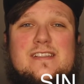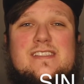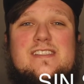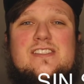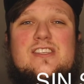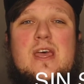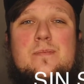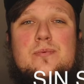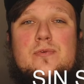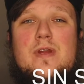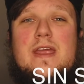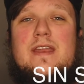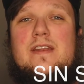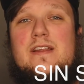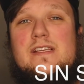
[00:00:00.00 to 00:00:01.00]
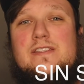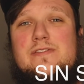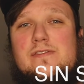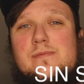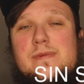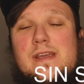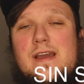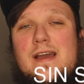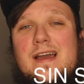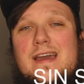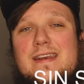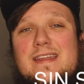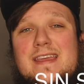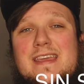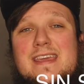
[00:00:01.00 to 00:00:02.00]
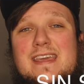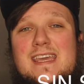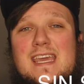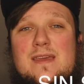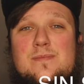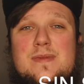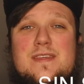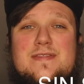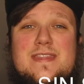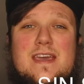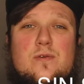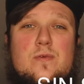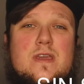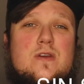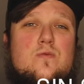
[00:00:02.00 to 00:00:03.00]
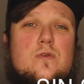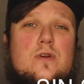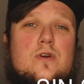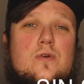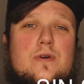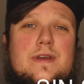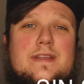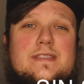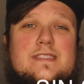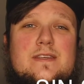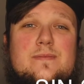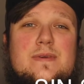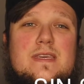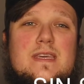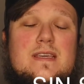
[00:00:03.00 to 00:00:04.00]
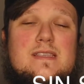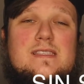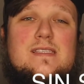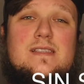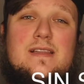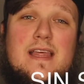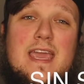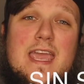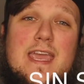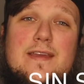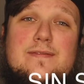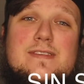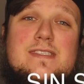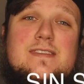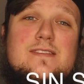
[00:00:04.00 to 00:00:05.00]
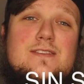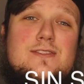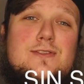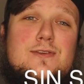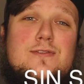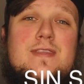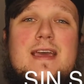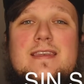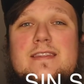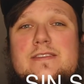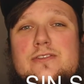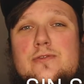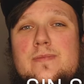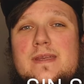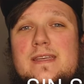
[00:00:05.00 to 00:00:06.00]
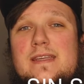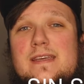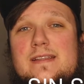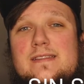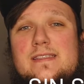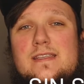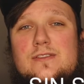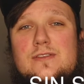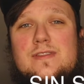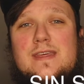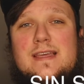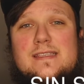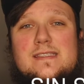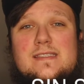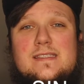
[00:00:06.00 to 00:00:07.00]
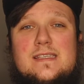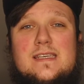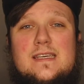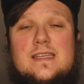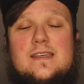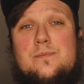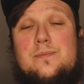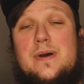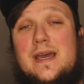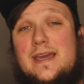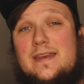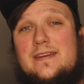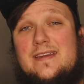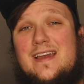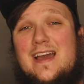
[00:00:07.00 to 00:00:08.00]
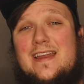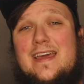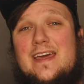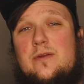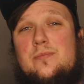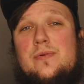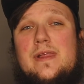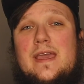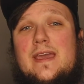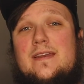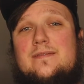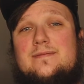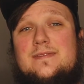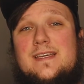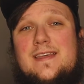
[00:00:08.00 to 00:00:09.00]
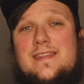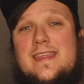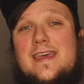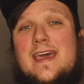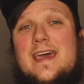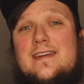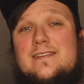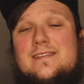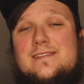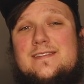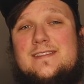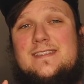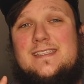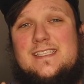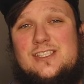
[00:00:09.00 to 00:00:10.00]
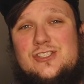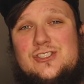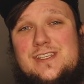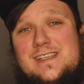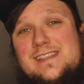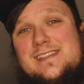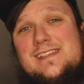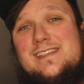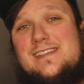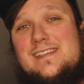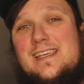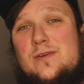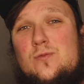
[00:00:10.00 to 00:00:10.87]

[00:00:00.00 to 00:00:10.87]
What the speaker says: It separated us from God and meant that we were going to be slaves to that disobedience and to that sin. But God had a plan, and that is Jesus.